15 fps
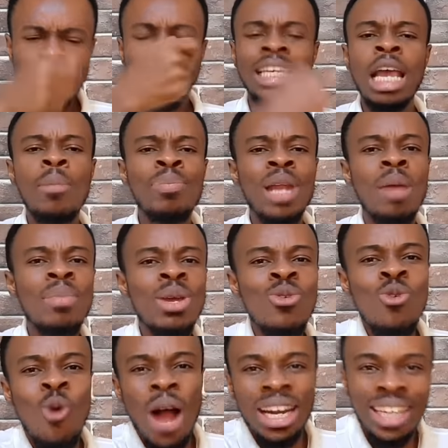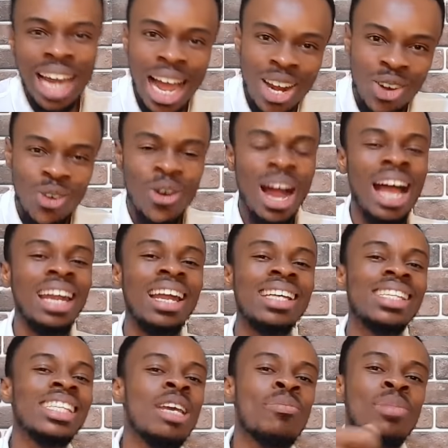Ye blame enkwada no
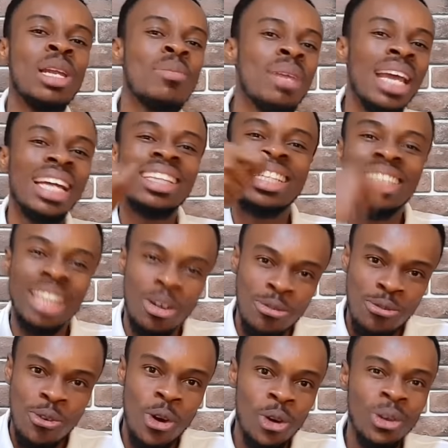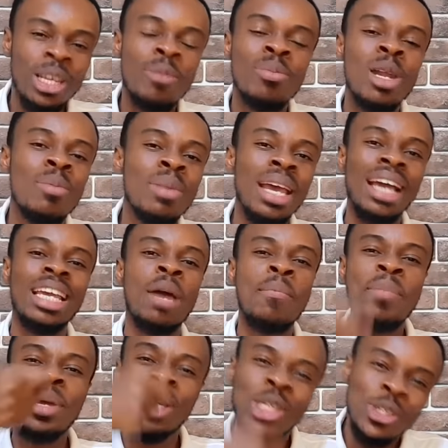anase ye blame a teacher for no. Ye blame a ye
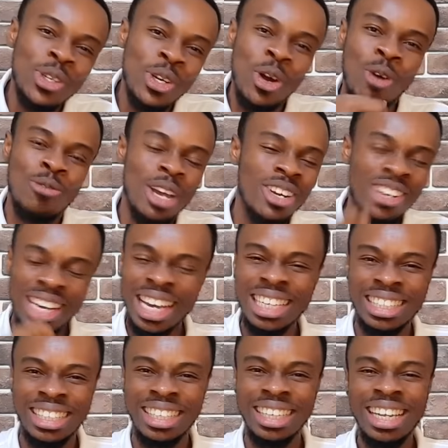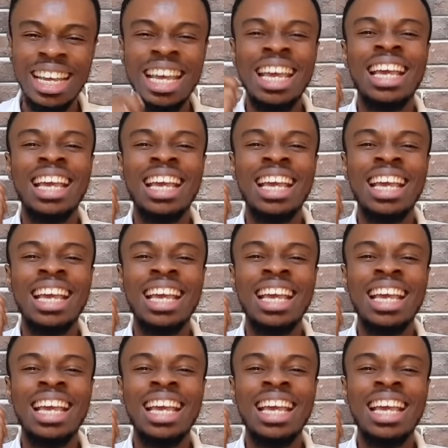ministry of education.